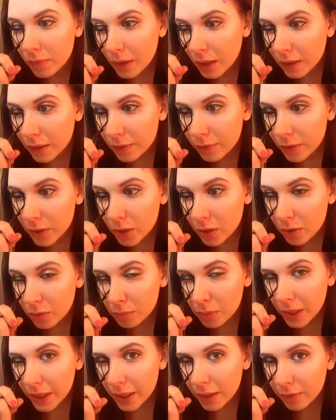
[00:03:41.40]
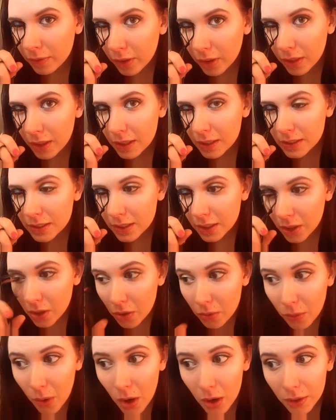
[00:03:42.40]
And if you don't plan for things to go
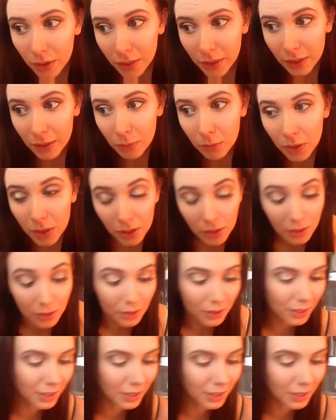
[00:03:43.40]
wrong, they will.